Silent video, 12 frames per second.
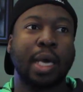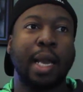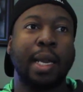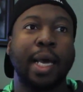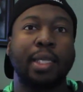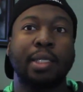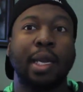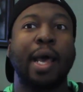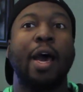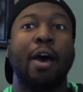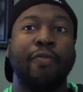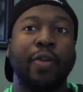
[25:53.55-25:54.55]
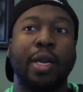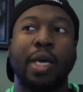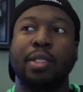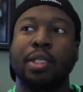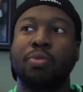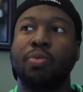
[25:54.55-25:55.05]
like to laugh, and
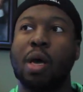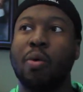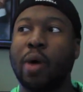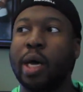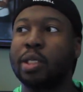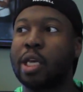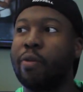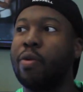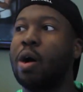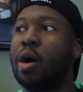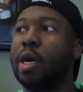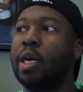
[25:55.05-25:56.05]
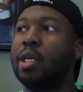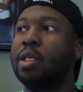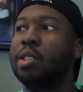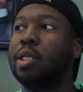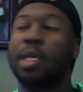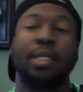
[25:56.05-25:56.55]
when I watch Kevin Hart, he
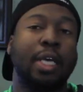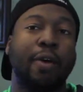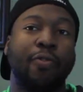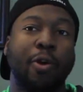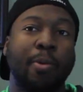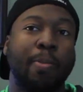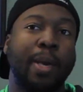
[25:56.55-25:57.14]
does that for me. It